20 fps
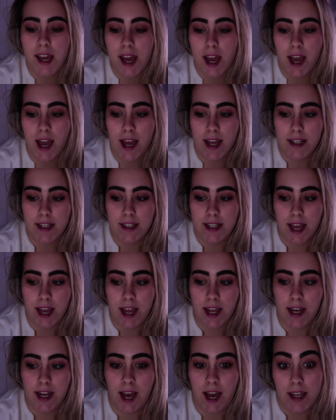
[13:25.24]
And
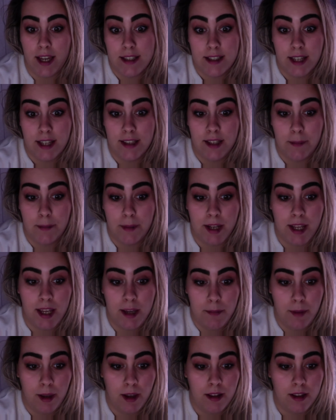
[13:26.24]
then I sent them an
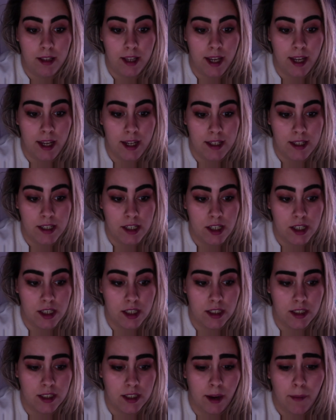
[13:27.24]
email and
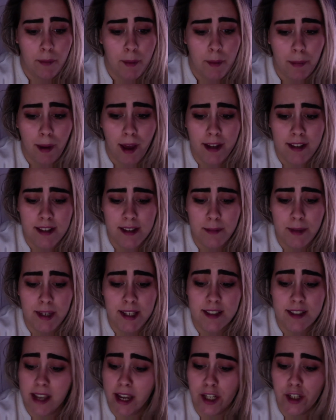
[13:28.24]
they replied to me
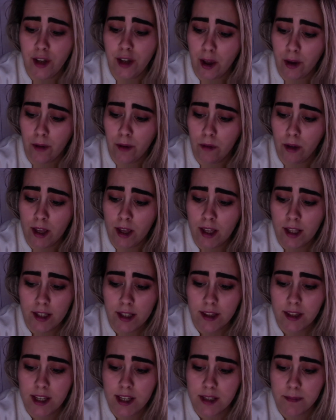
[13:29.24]
saying, no,
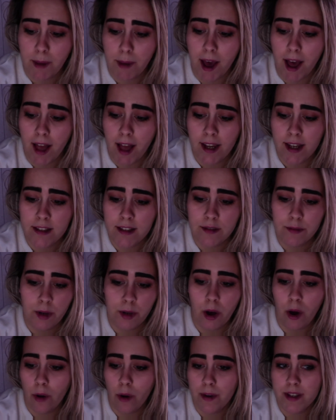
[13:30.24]
these palettes will
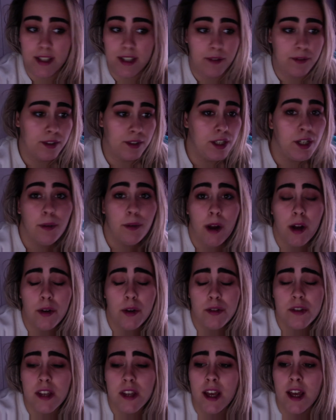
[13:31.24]
always 7
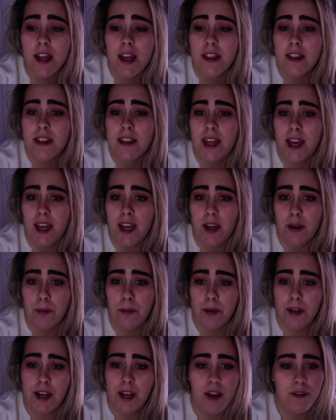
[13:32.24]
euros, they
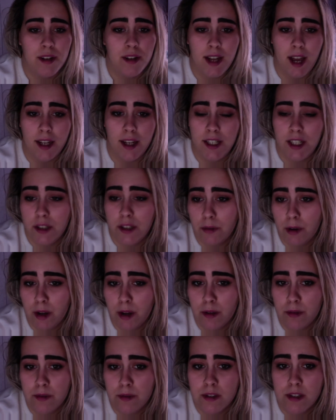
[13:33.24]
were never 9
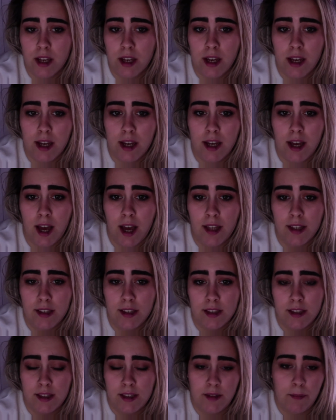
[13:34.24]
euros,
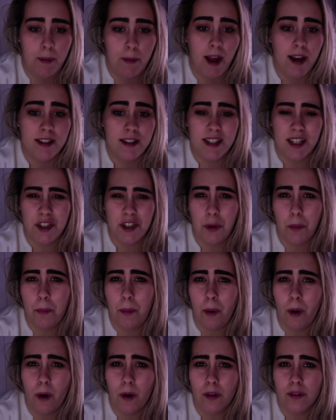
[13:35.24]
the palettes that you
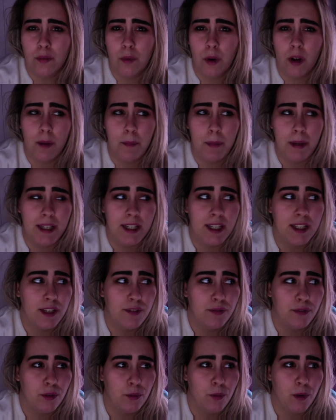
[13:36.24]
bought were completely
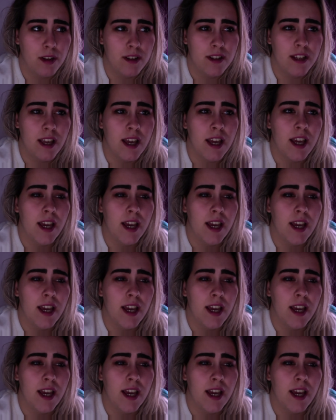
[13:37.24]
different ones.